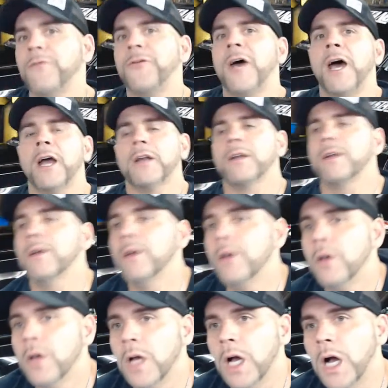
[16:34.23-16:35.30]
fact,
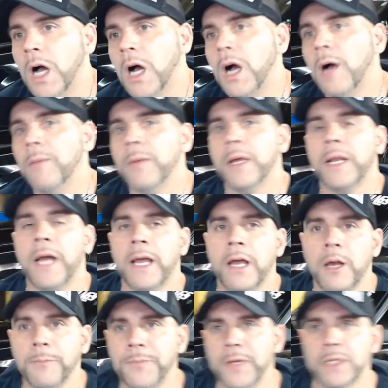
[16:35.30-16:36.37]
and I
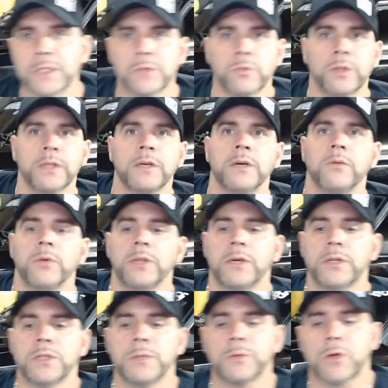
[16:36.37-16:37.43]
helped this with a
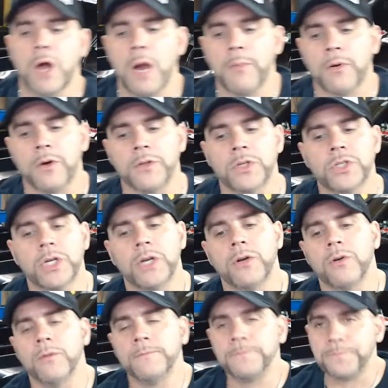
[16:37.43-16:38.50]
subscriber on the
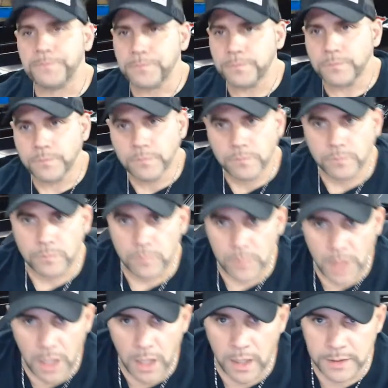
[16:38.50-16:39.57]
channel,
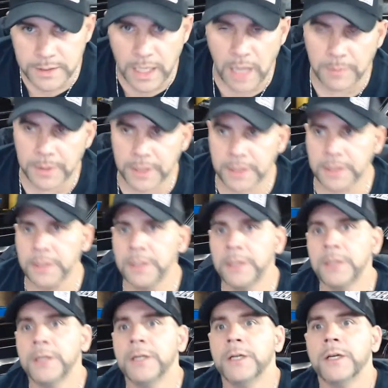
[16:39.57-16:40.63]
Dominic.
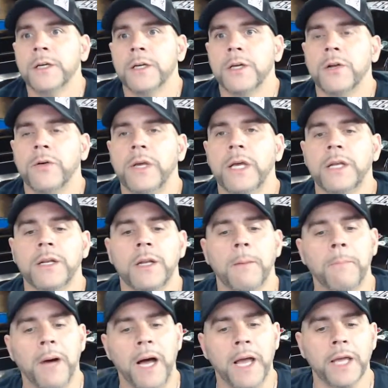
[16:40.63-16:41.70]
You know, he ended up
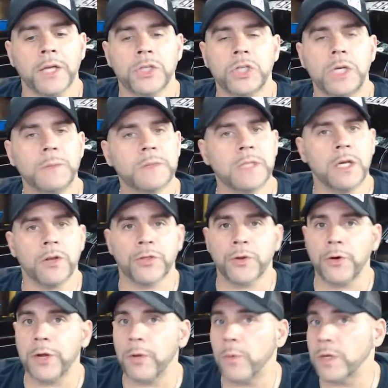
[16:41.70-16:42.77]
buying a cheap set of
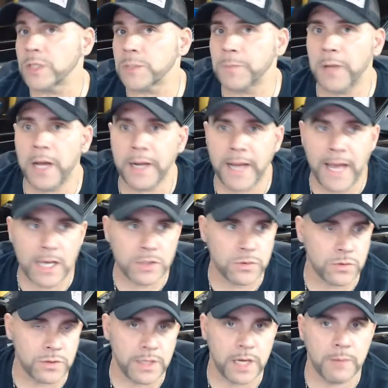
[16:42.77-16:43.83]
31 spline
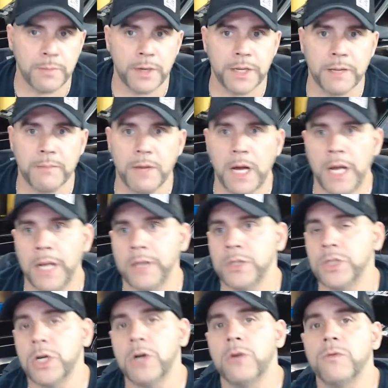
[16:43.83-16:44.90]
axles that a buddy of mine,
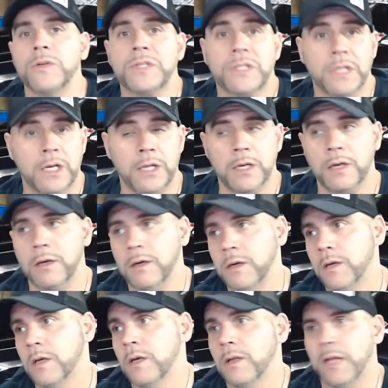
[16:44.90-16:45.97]
Joe, was selling,
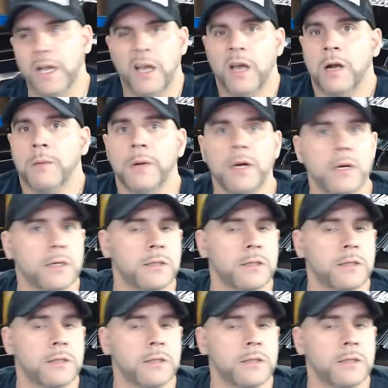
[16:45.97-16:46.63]
like $100.